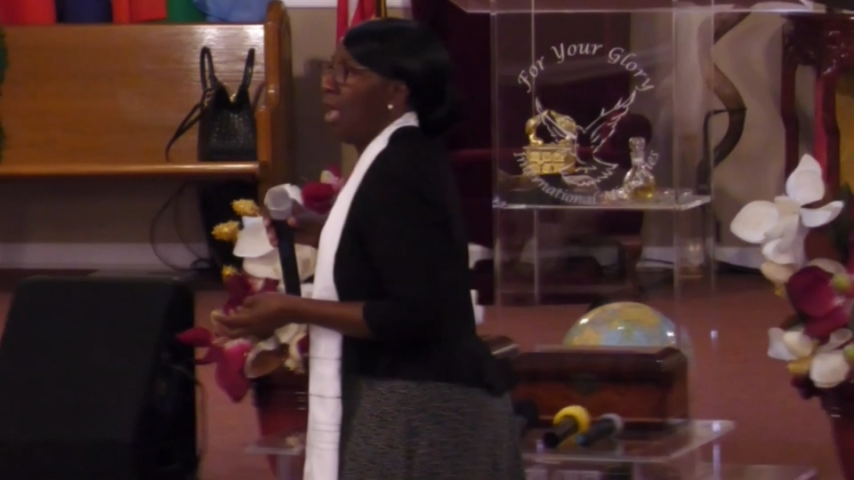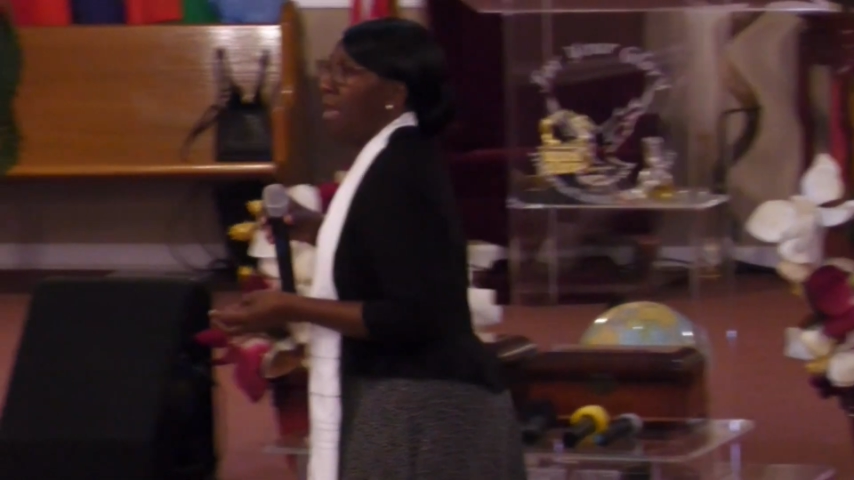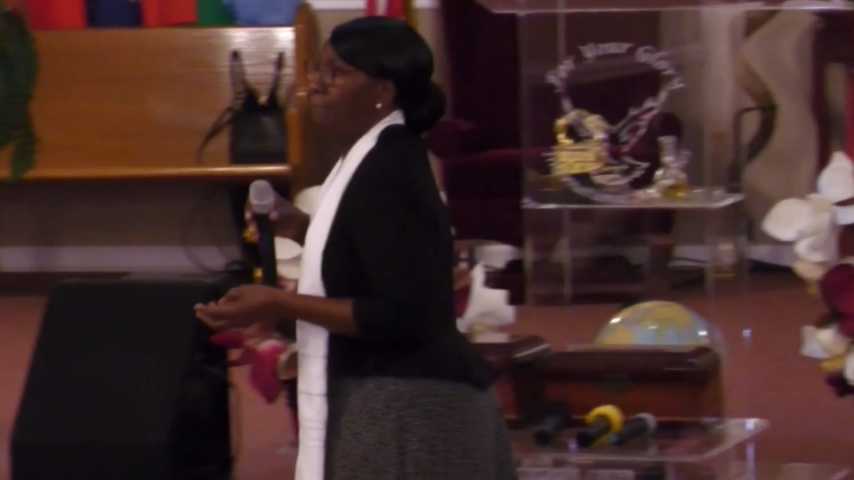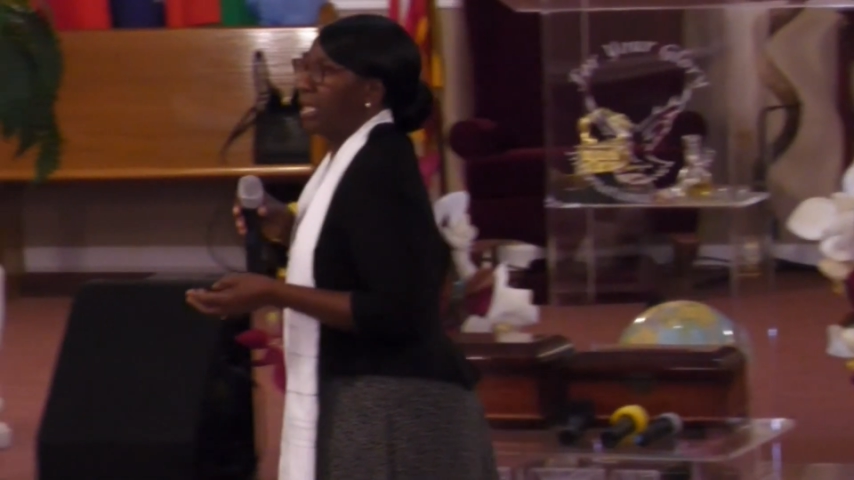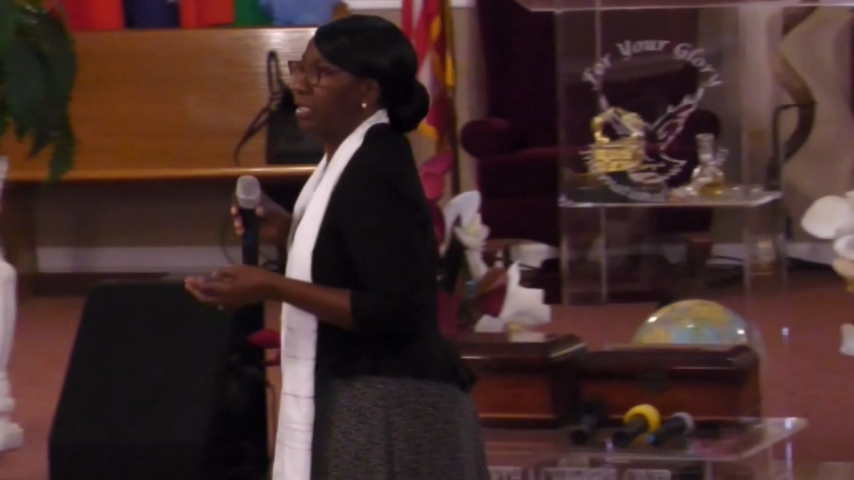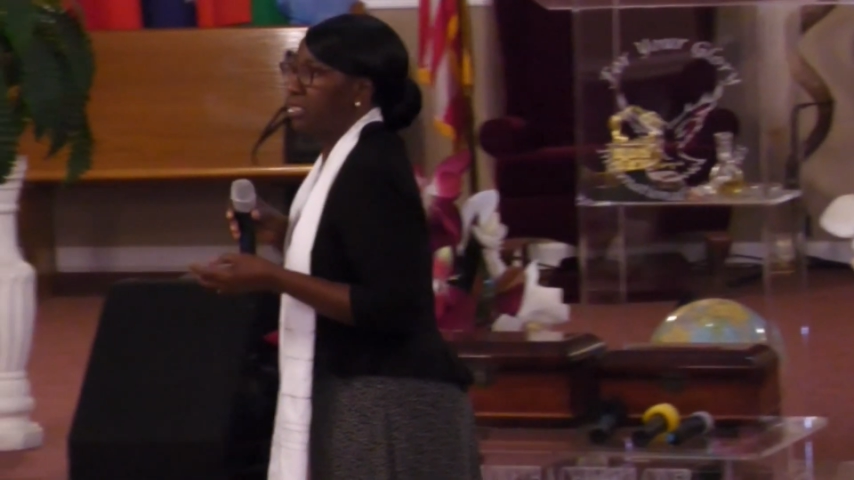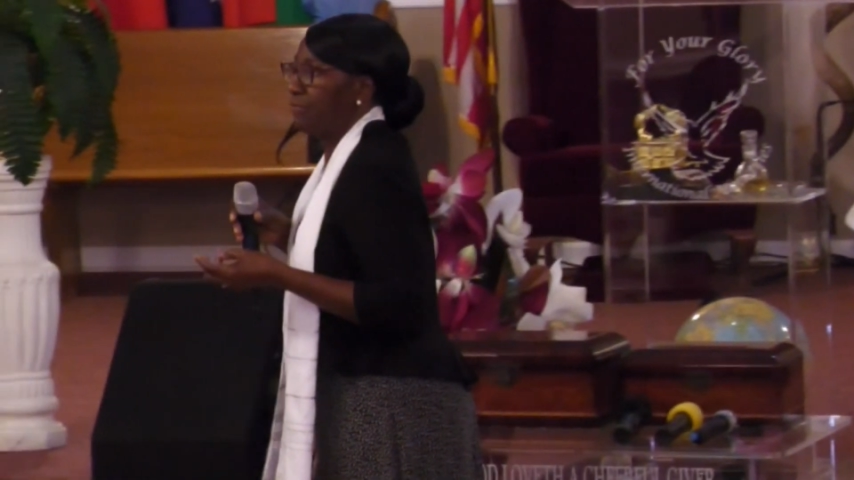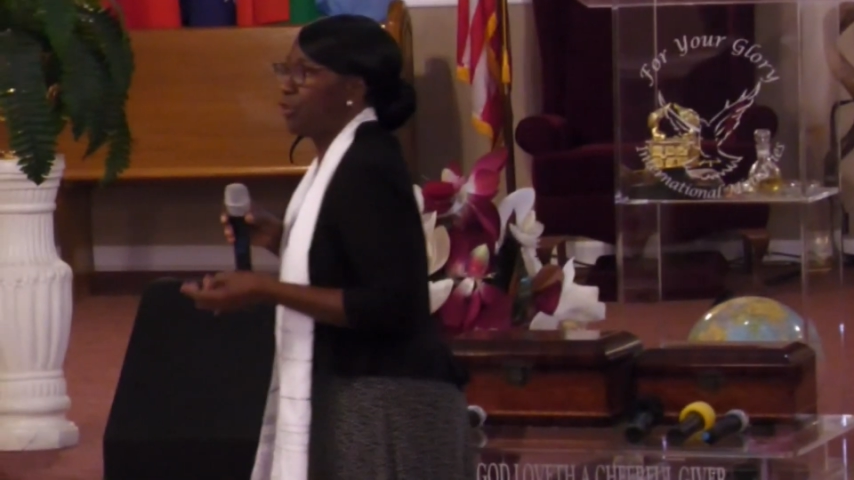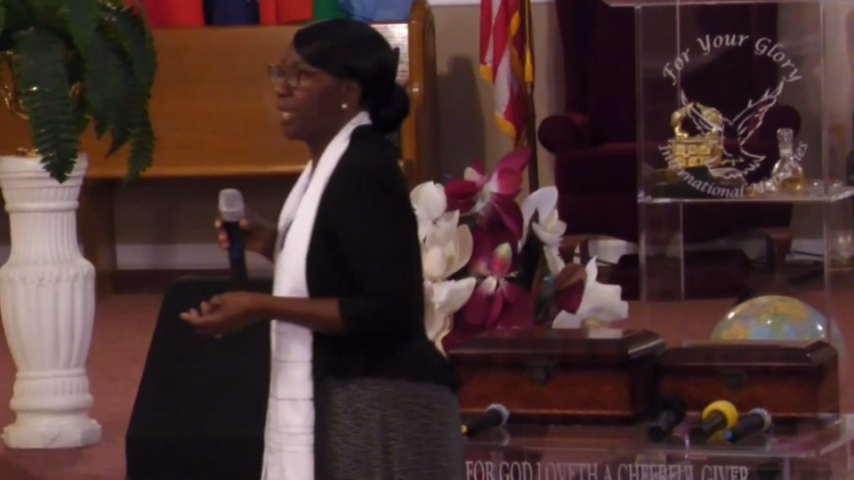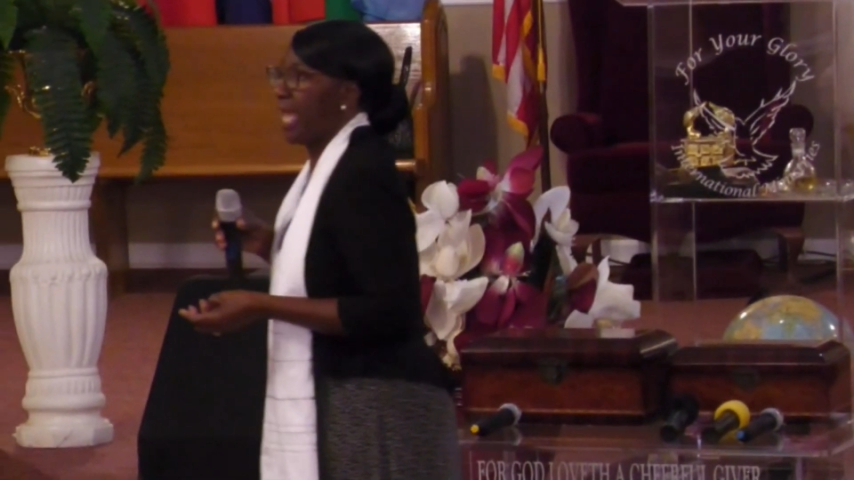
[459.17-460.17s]
Because
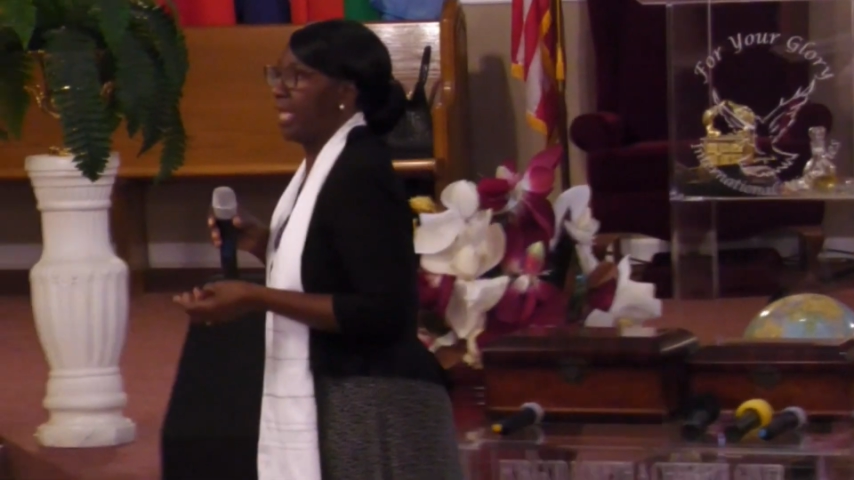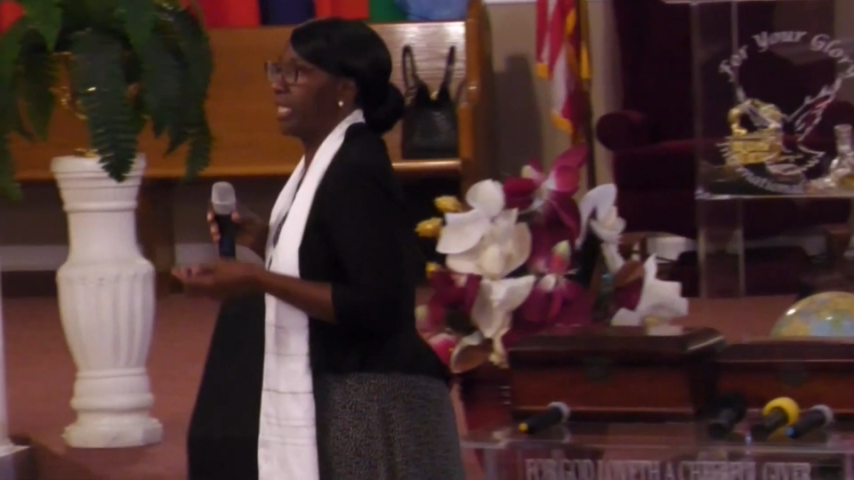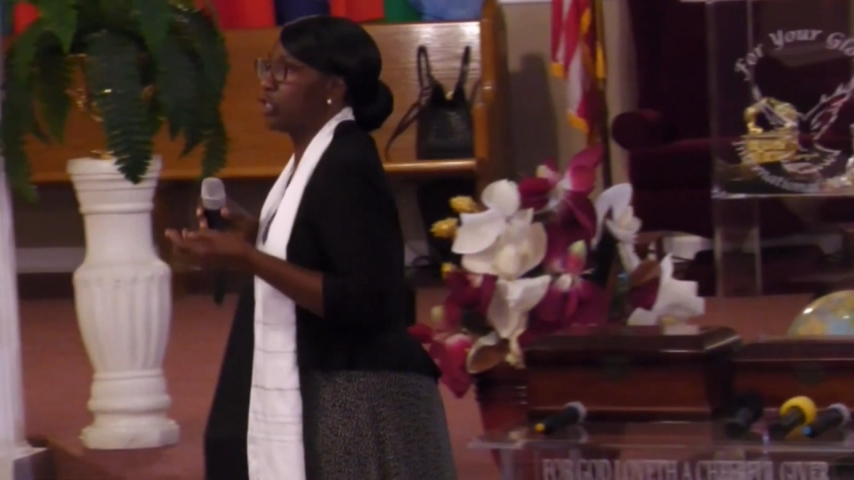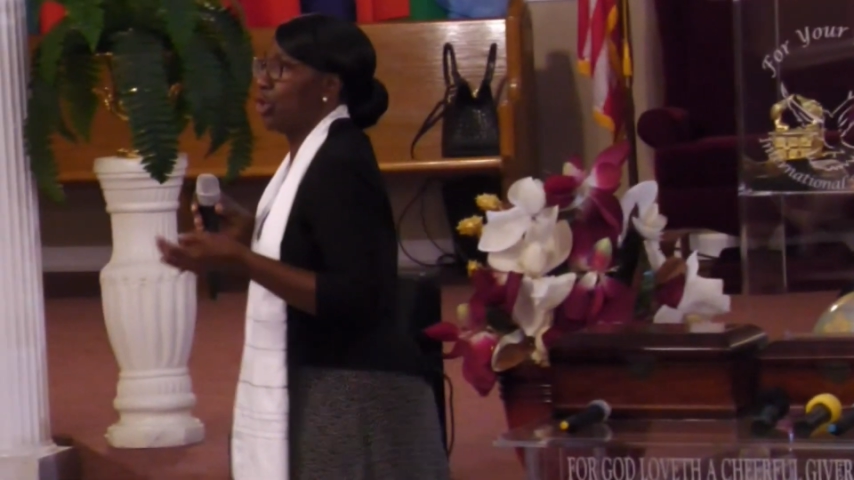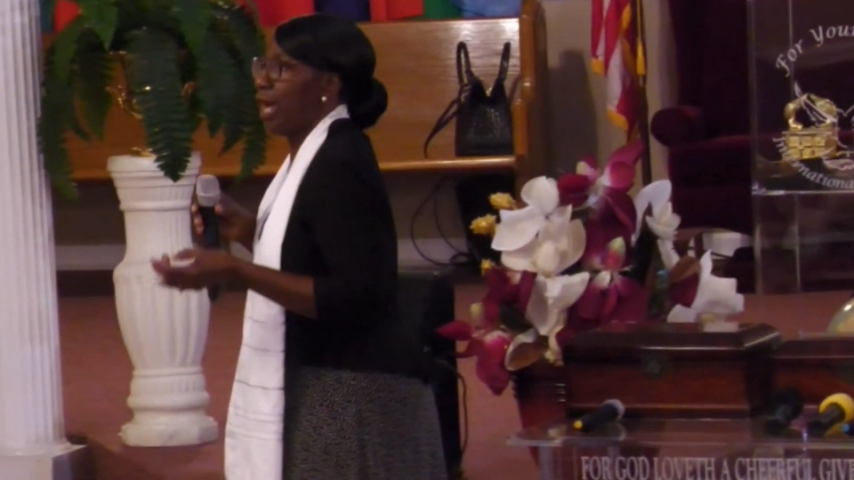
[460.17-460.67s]
if you can't get your